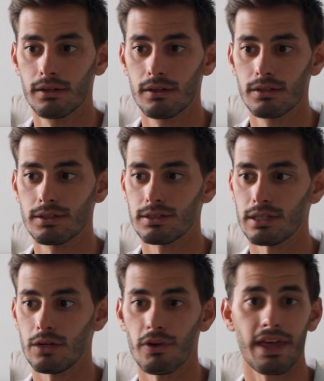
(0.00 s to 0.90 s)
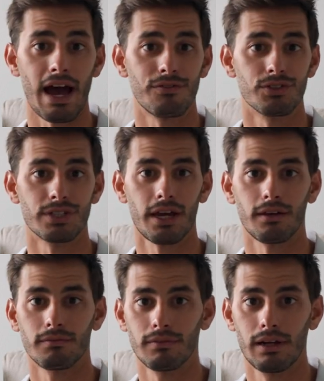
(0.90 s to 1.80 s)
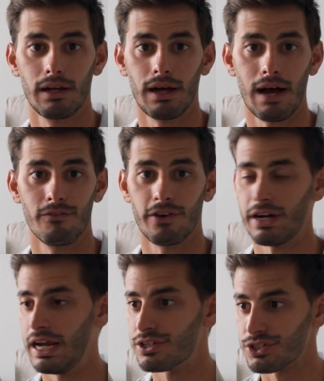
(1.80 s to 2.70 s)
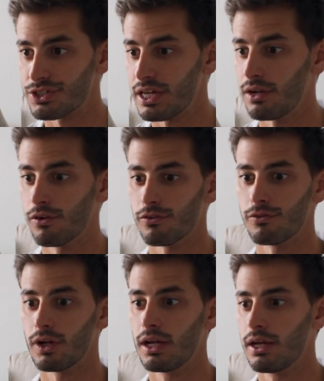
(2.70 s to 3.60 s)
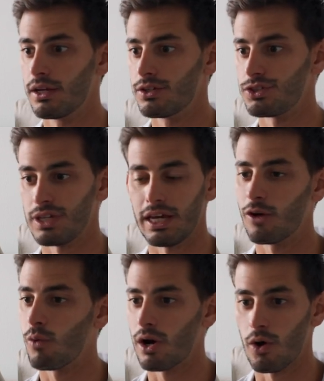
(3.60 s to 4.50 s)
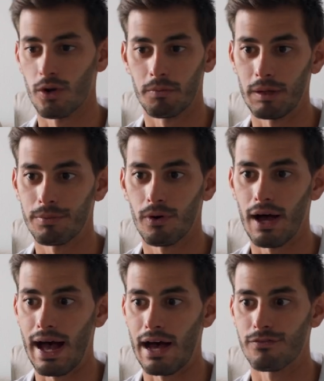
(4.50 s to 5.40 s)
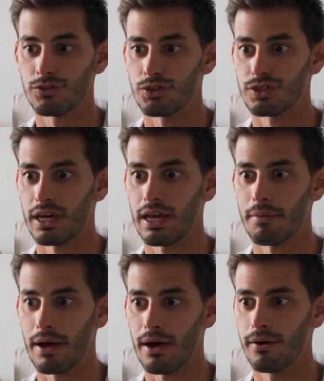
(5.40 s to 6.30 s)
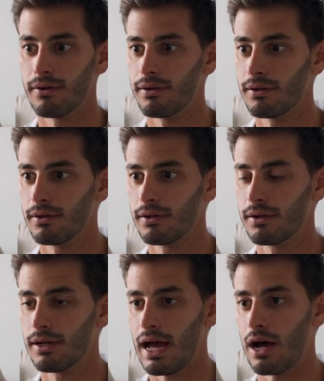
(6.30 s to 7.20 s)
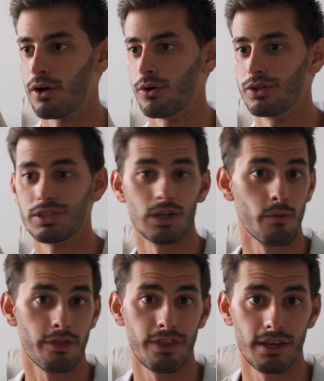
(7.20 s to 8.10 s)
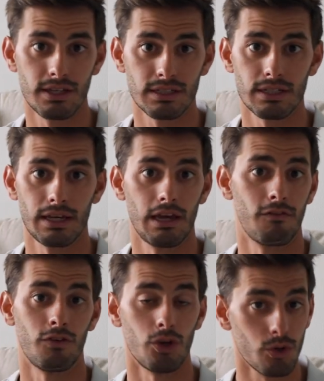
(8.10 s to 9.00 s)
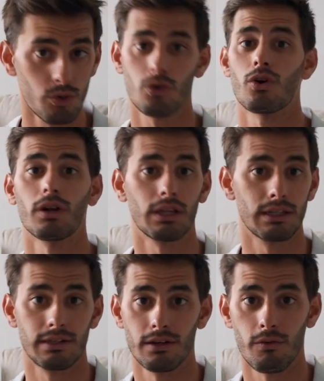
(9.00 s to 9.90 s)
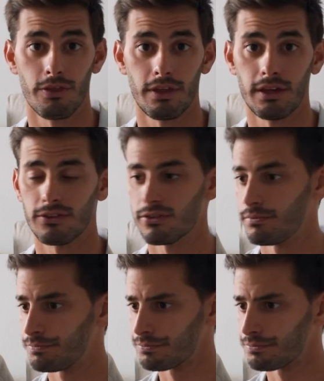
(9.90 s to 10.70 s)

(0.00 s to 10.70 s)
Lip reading: see what they have to say. I'm very interested of seeing what other people have to say about how to deal with this. If you currently deal with this,